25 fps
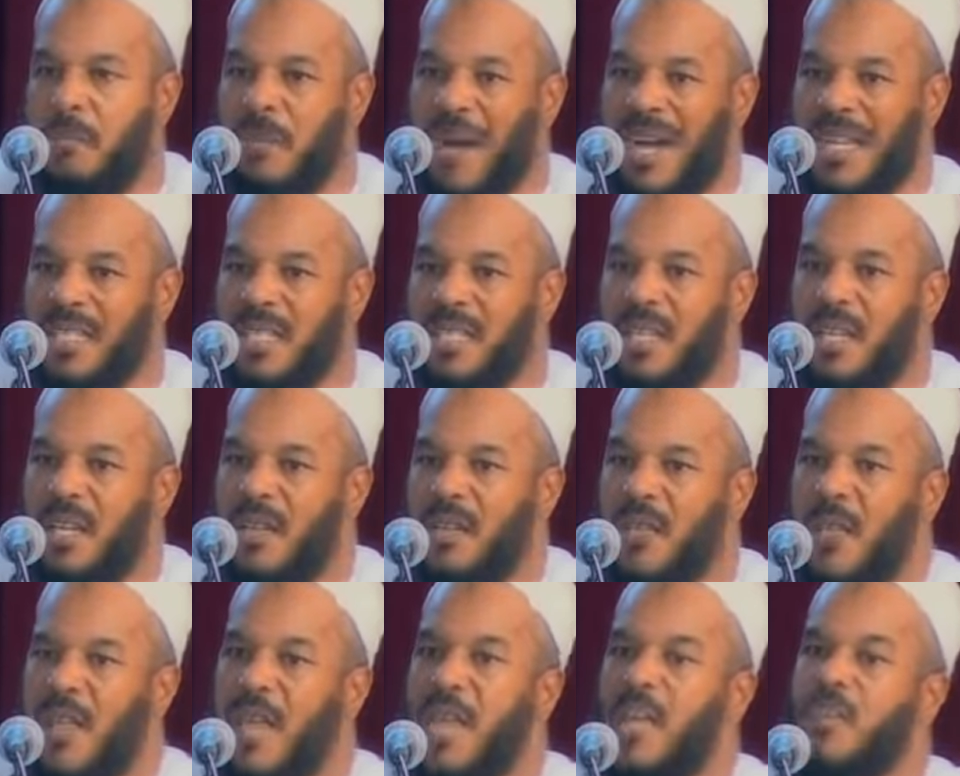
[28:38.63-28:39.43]

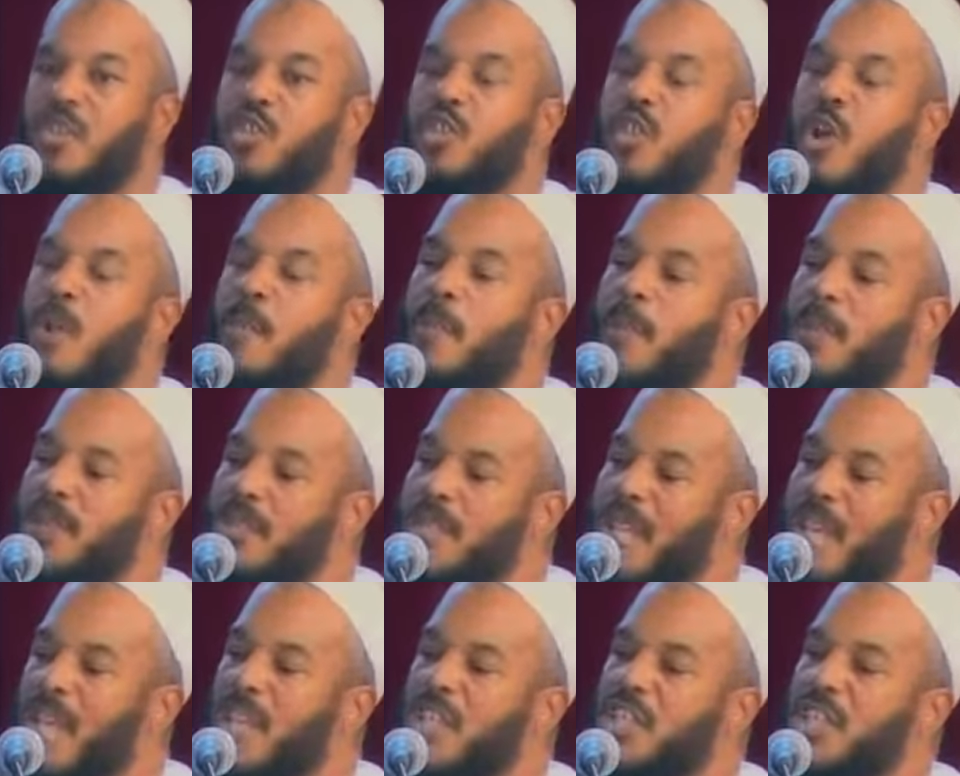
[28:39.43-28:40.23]
But the
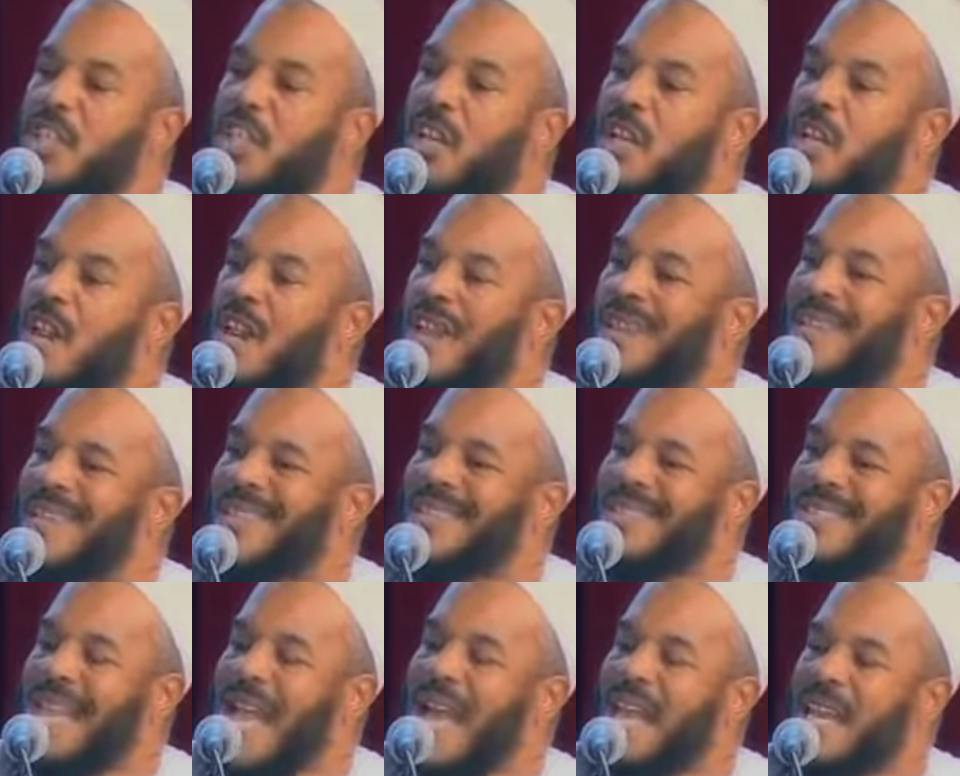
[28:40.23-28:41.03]
interpretation and
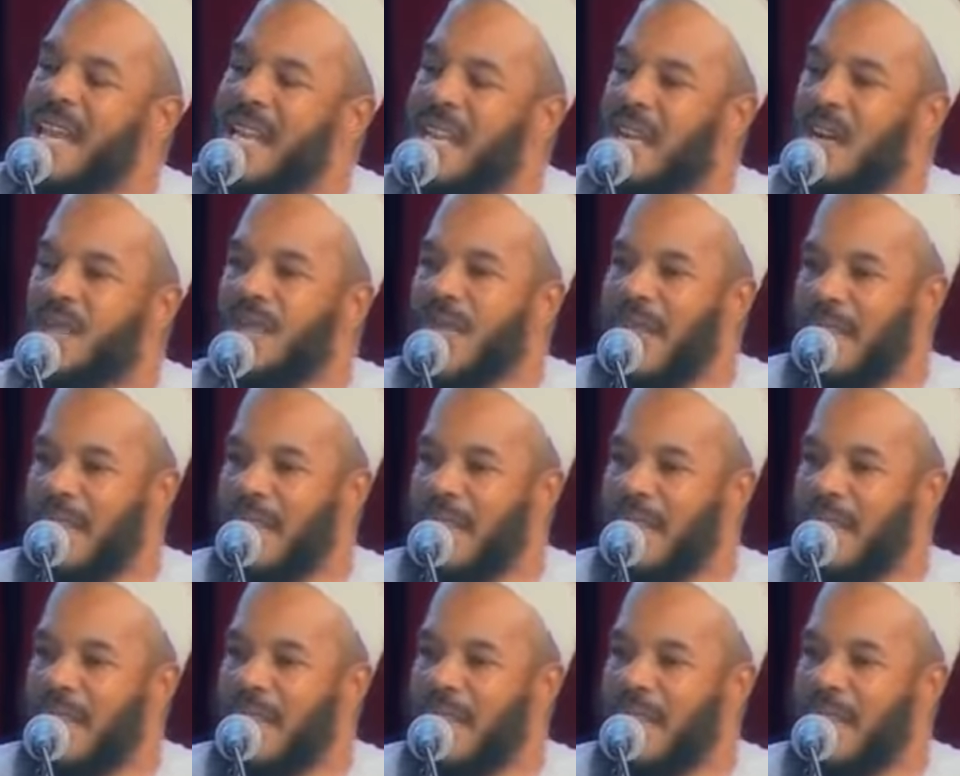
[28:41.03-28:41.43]
understanding